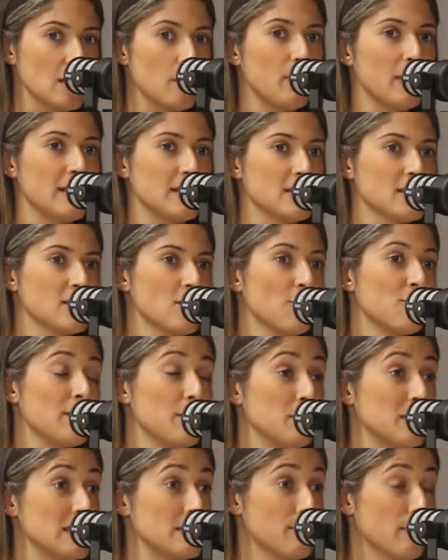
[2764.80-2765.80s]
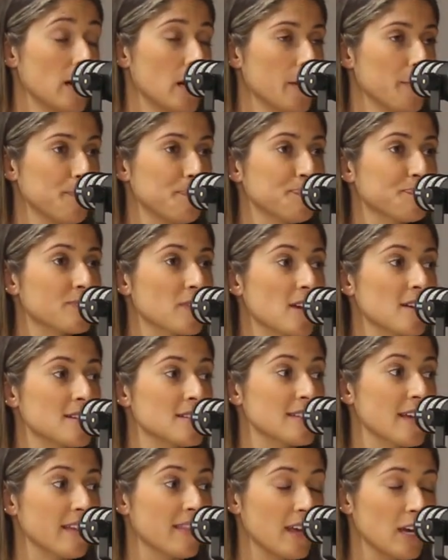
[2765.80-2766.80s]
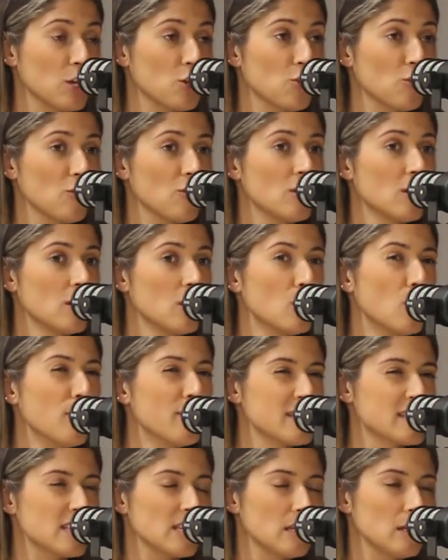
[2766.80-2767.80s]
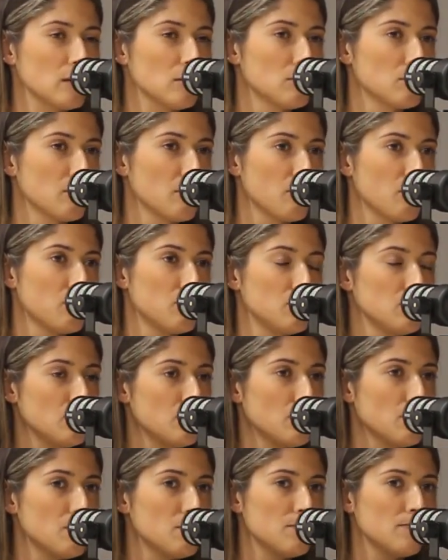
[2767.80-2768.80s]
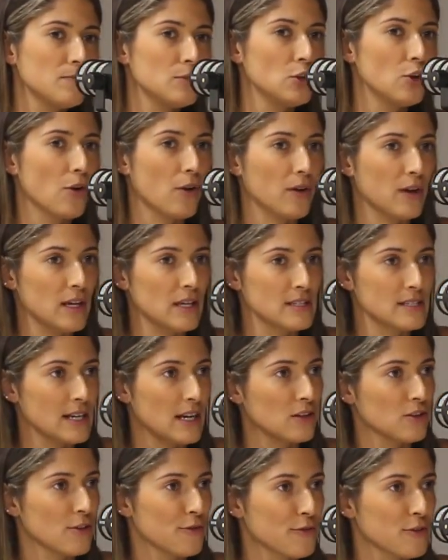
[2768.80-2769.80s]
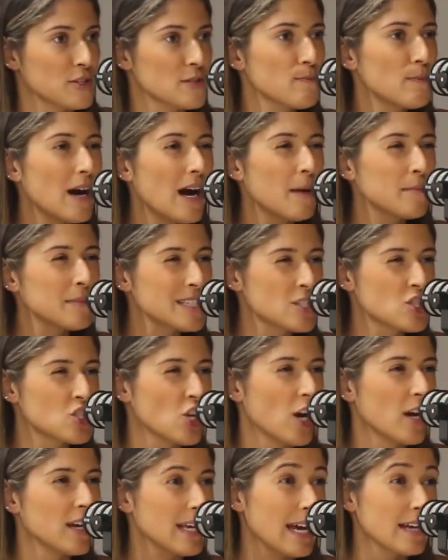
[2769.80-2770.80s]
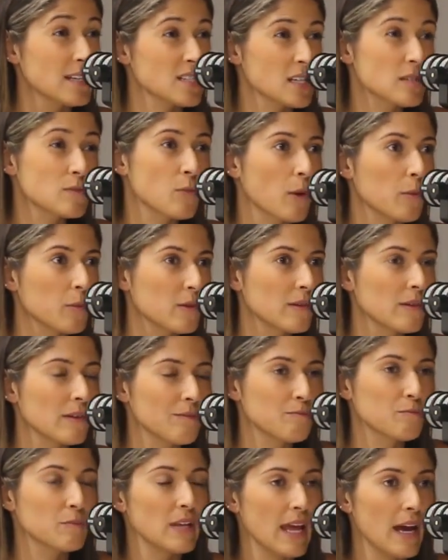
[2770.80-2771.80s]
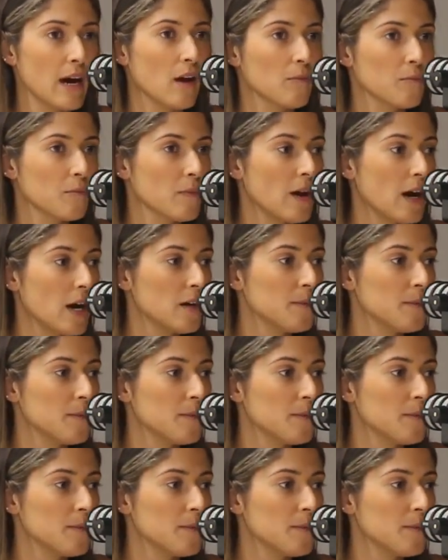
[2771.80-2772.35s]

Did a piece of him and his mum to say thank you. And obviously, you know, he's done a lot for his mum, his journey, as he's probably now